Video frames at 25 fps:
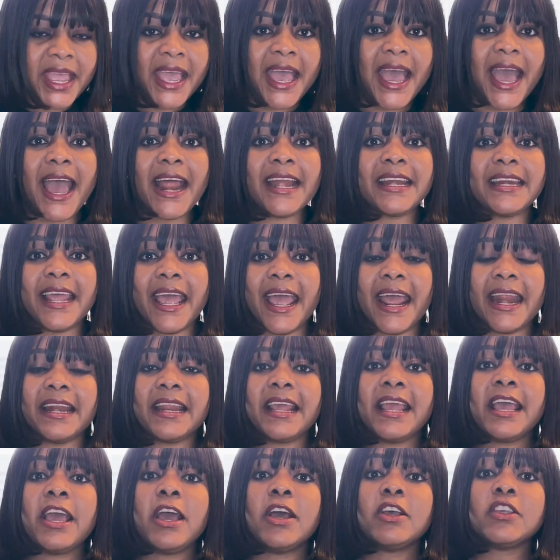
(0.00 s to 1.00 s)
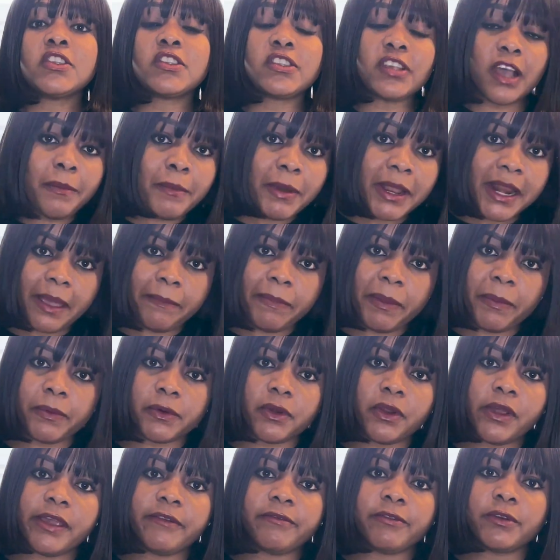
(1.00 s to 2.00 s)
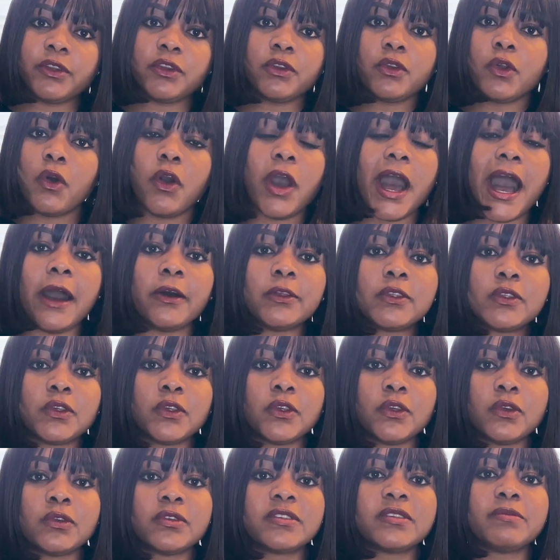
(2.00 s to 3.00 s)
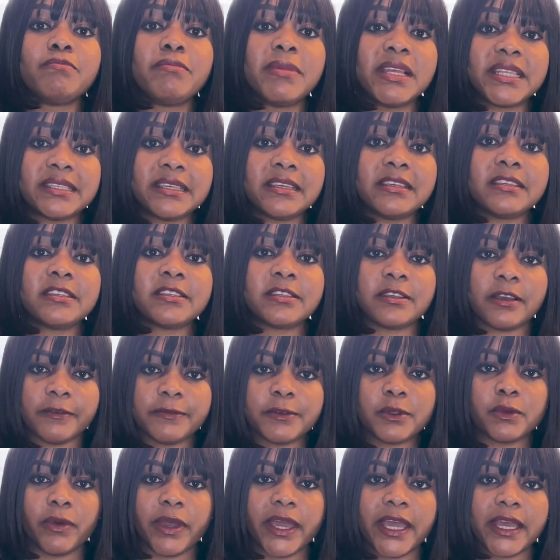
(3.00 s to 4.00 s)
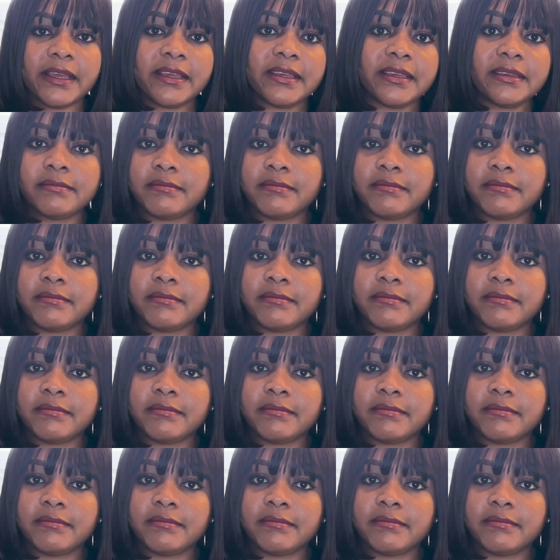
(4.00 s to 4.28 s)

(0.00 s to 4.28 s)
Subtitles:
And then some other people don't even know how to use meeting softwares